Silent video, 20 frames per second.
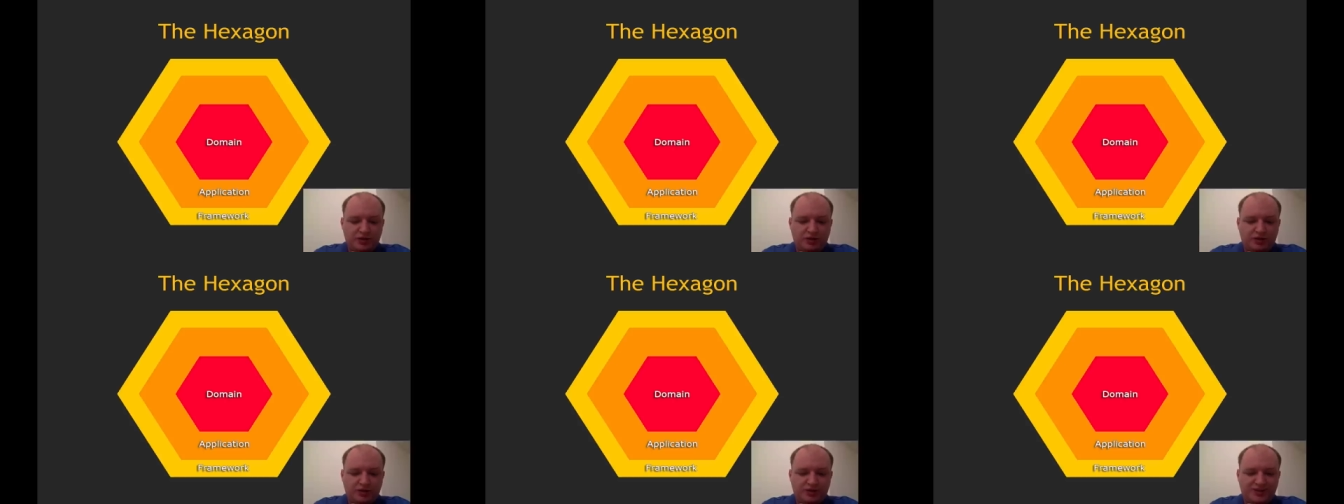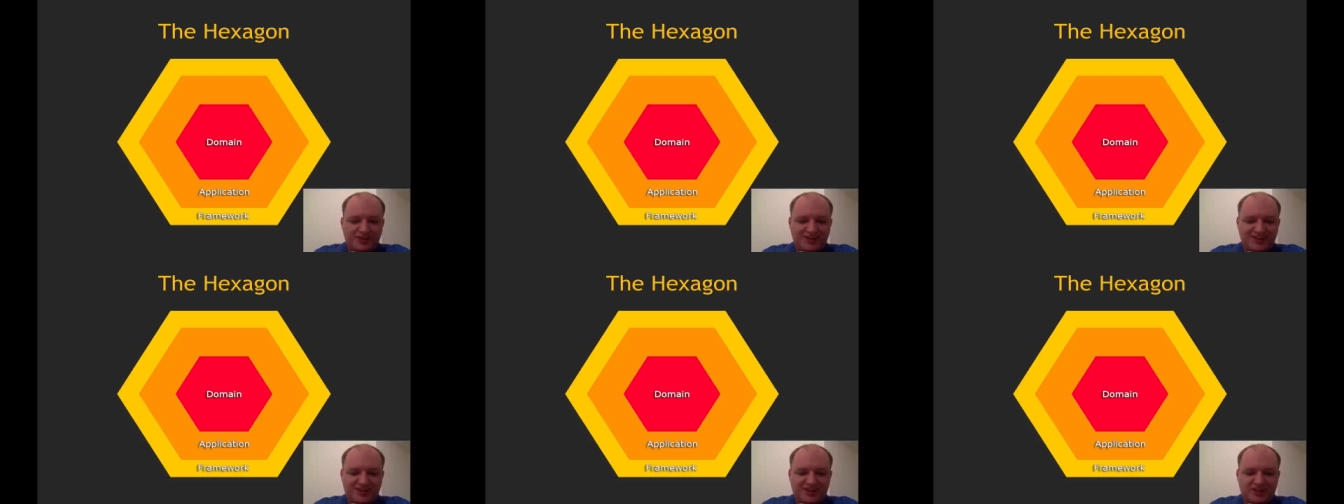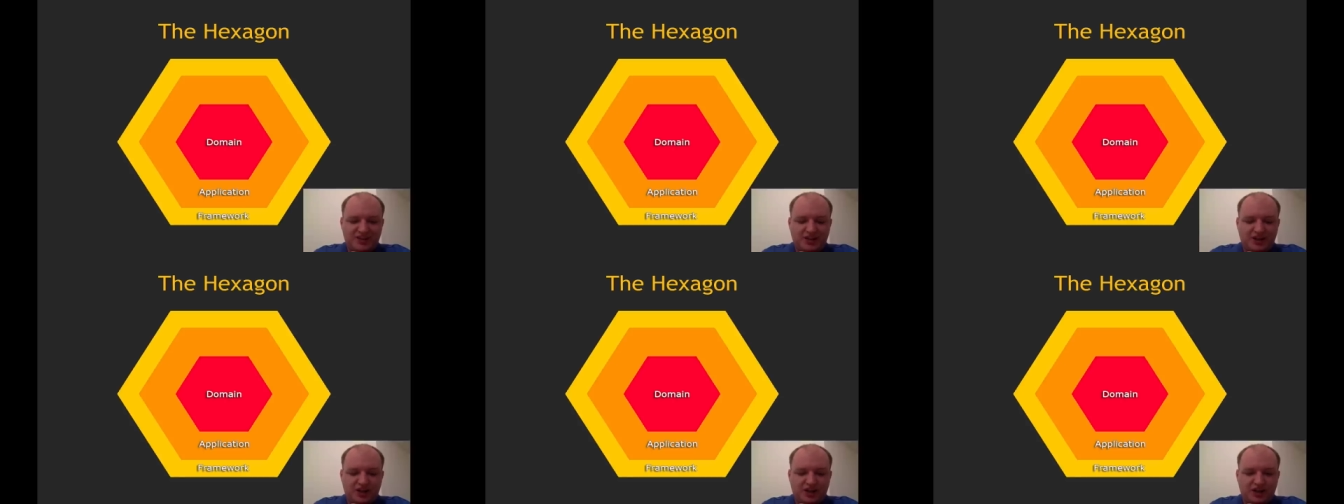
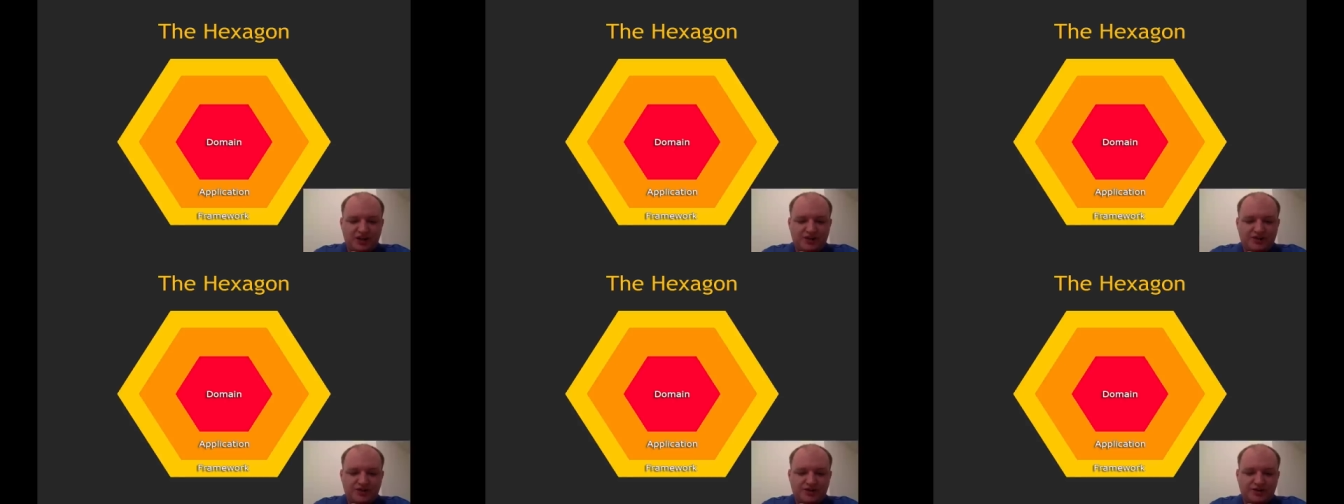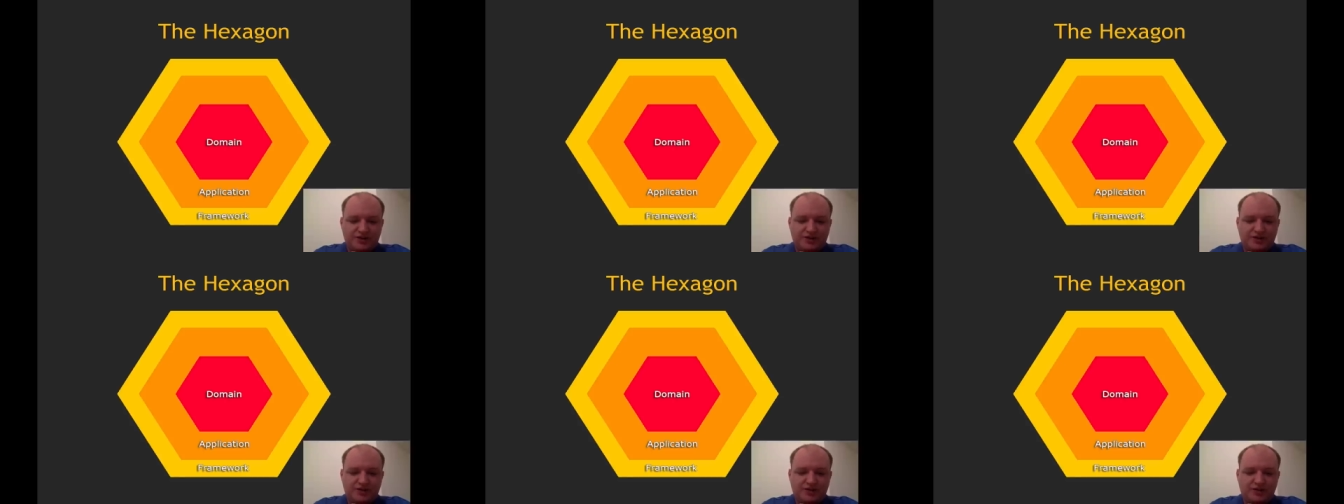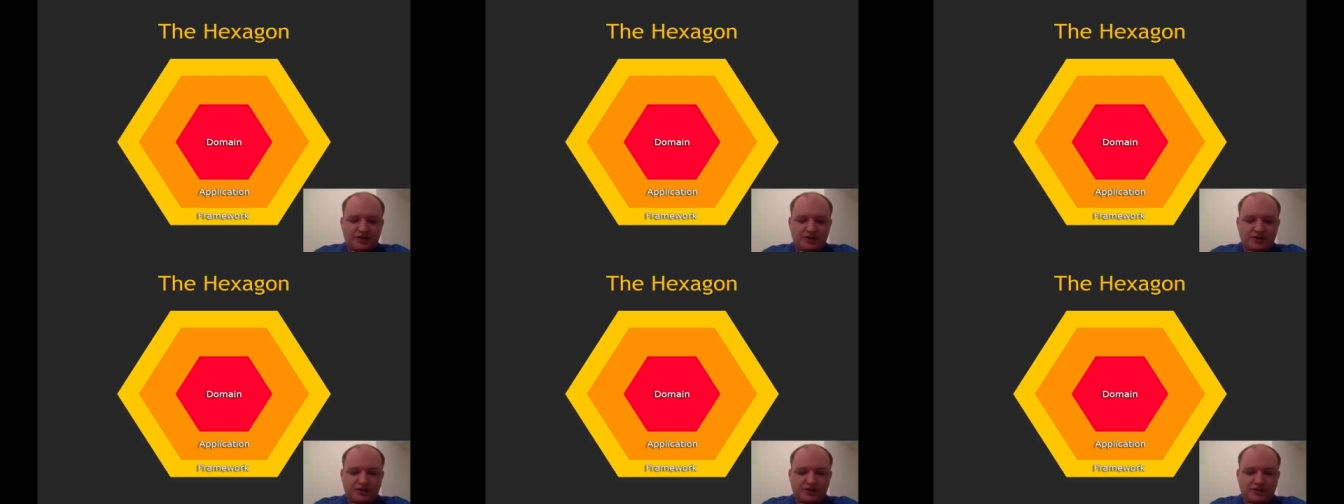context classes.